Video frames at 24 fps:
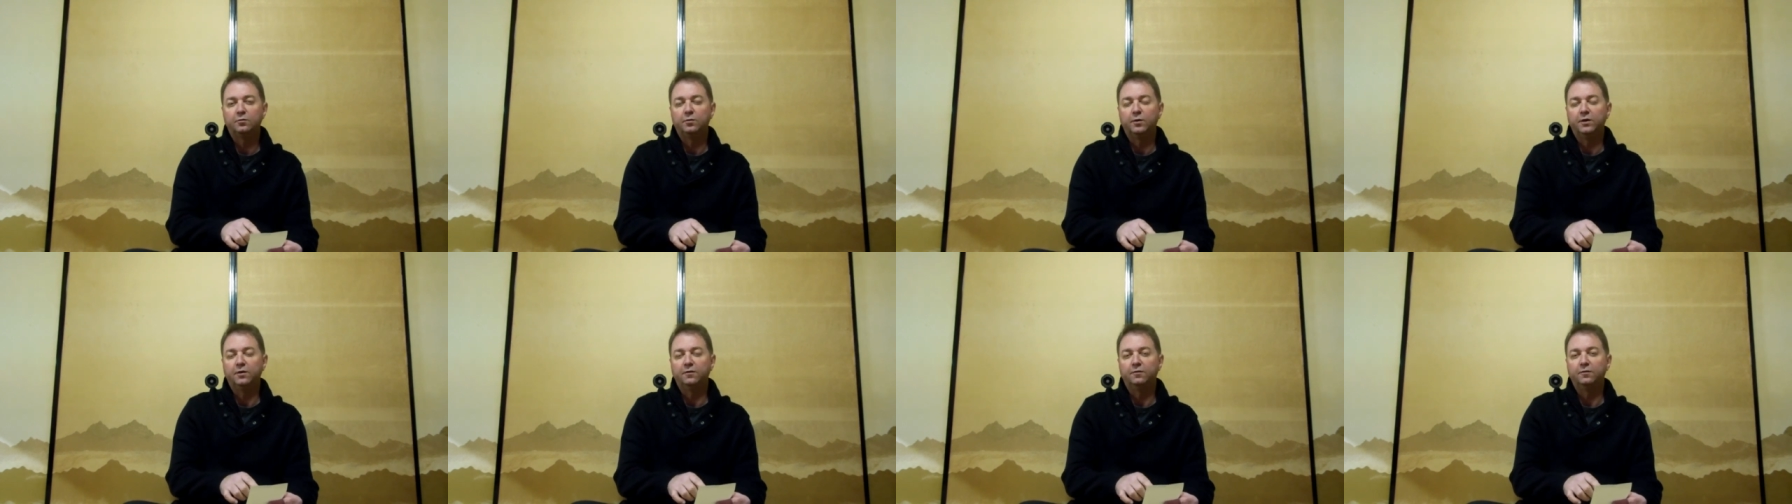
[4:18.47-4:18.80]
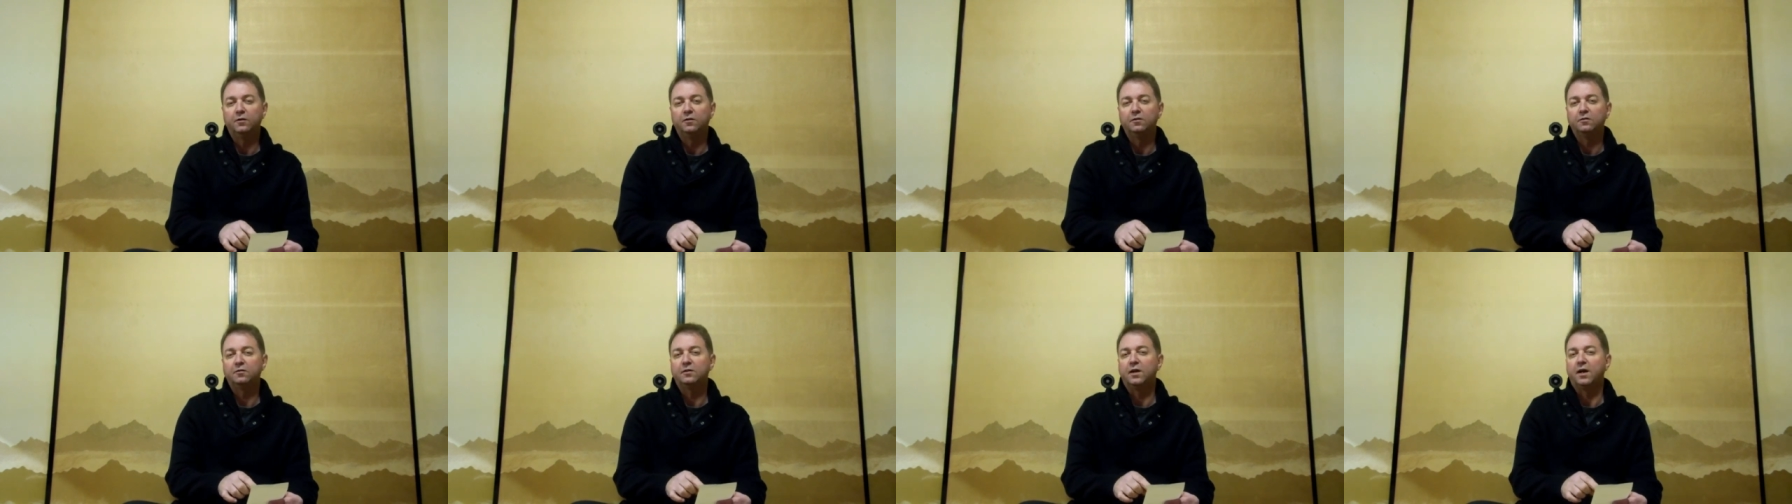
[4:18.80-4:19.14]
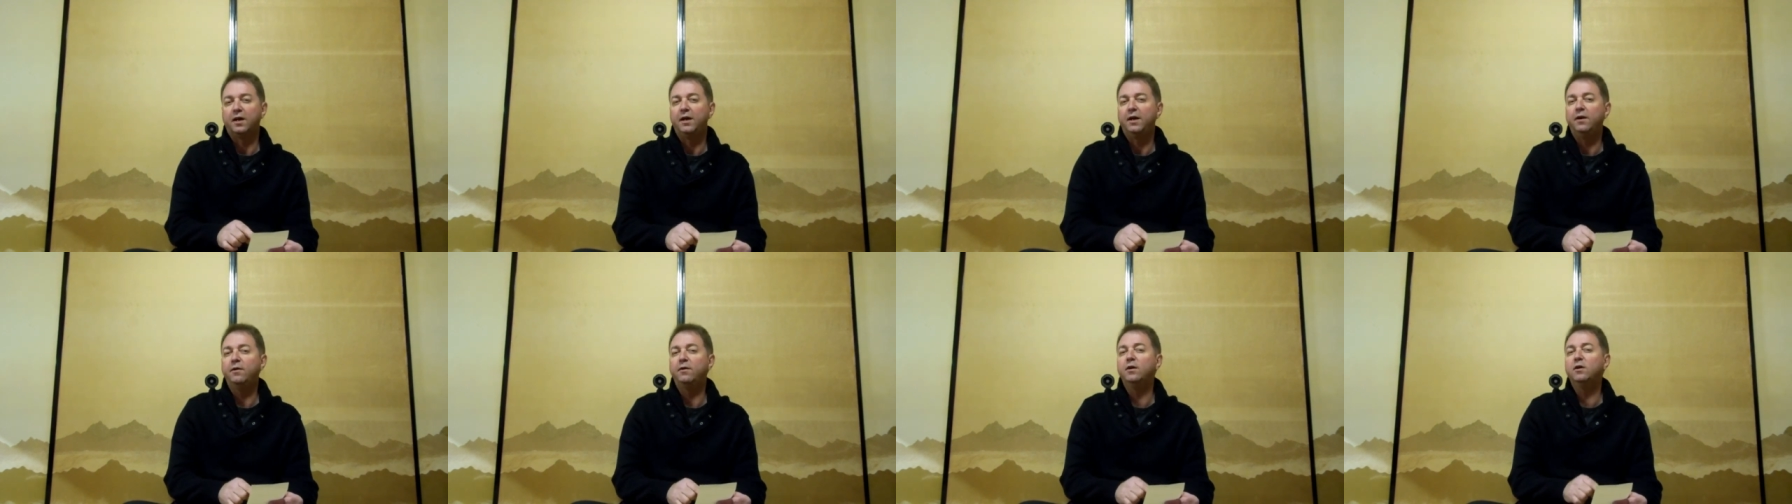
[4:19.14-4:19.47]
where you first
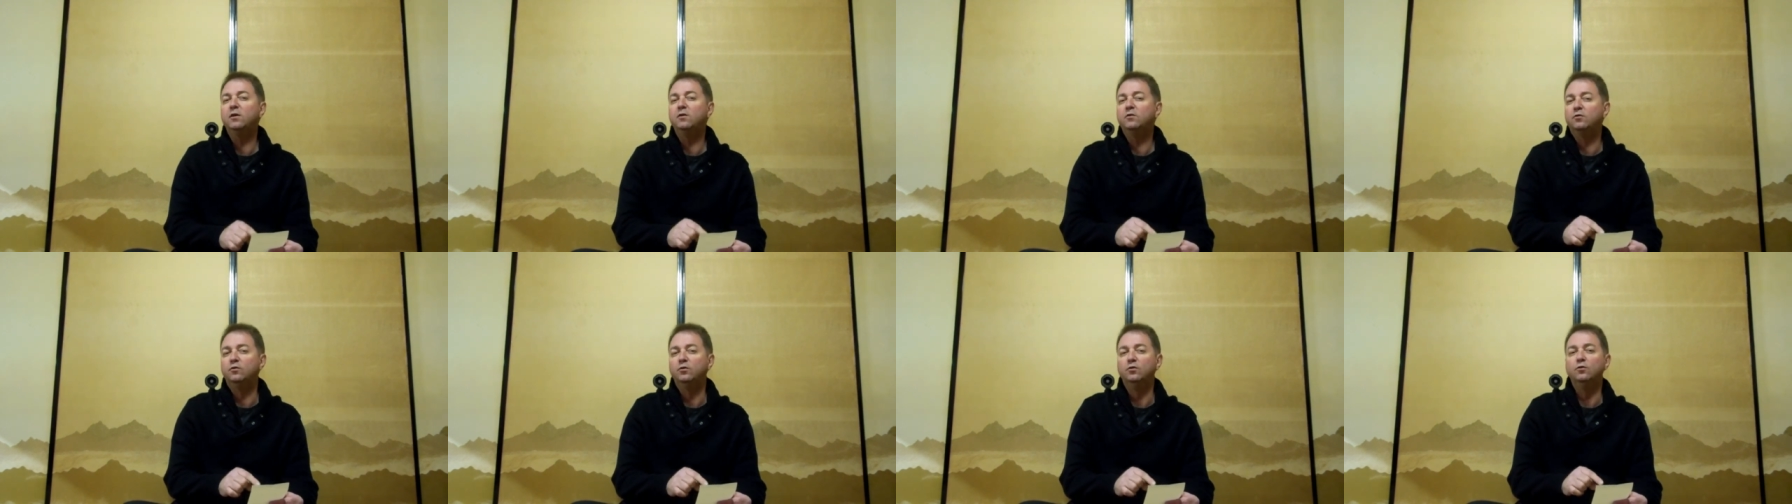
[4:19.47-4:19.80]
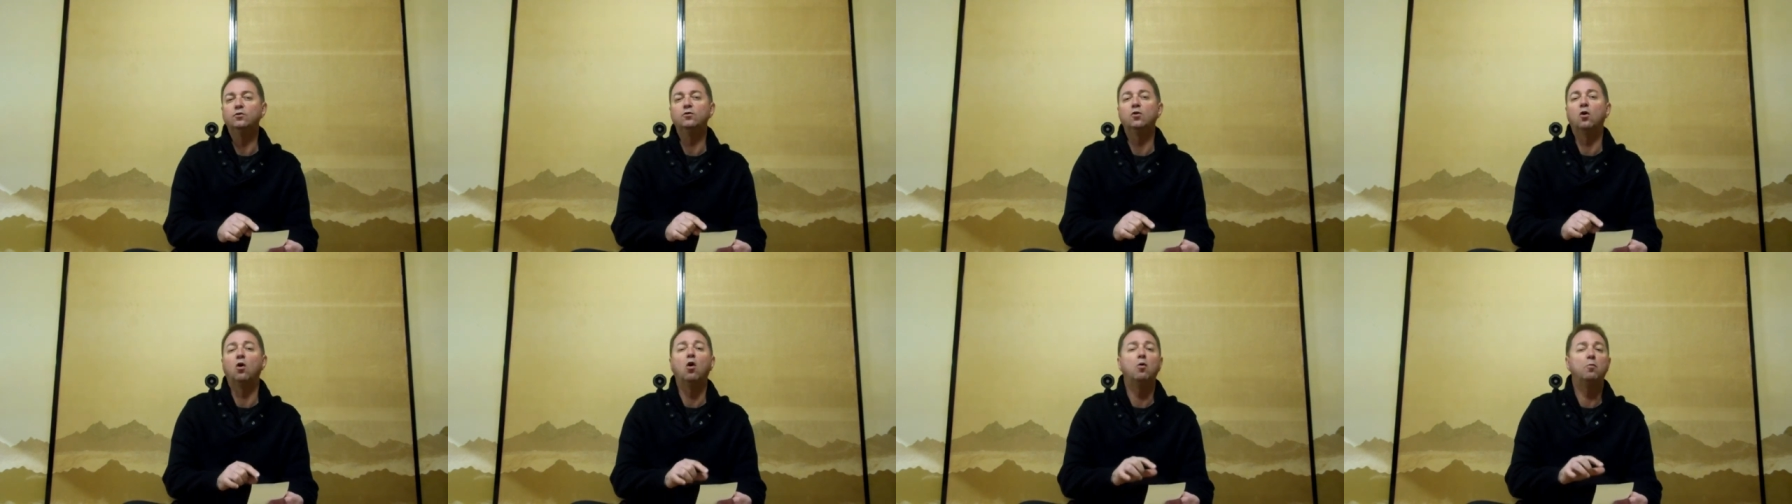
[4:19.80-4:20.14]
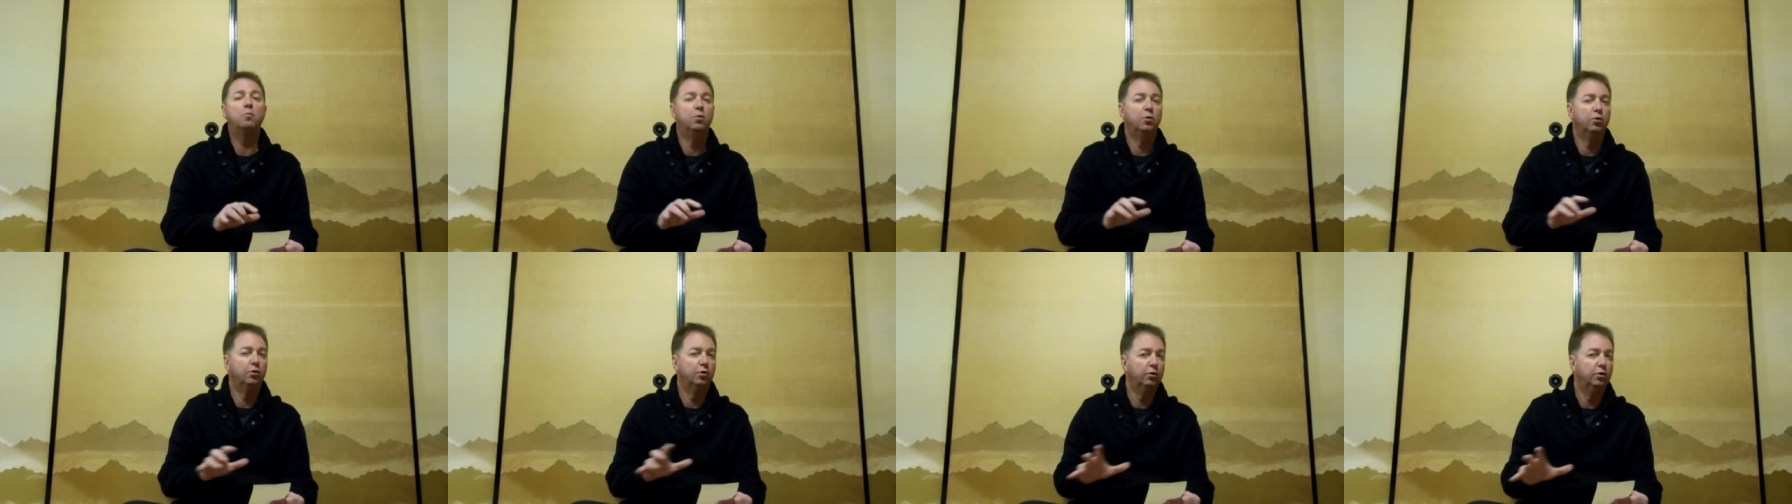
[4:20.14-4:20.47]
start hearing
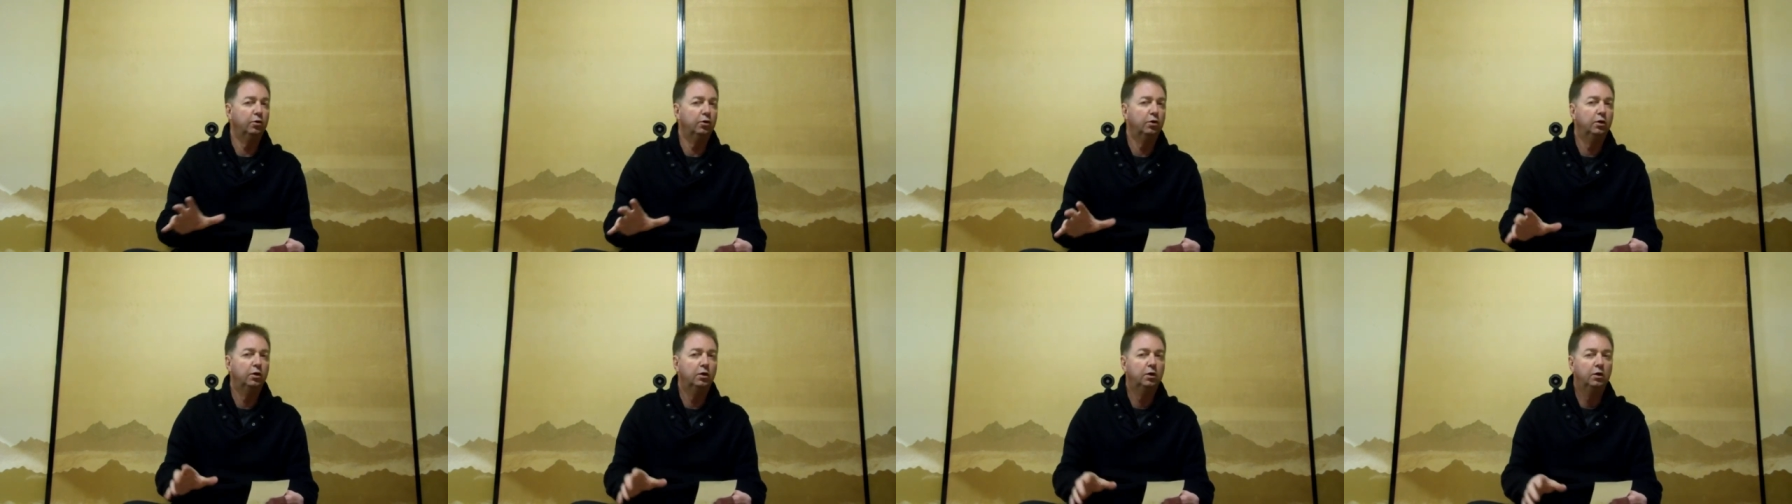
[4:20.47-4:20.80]
sutopu,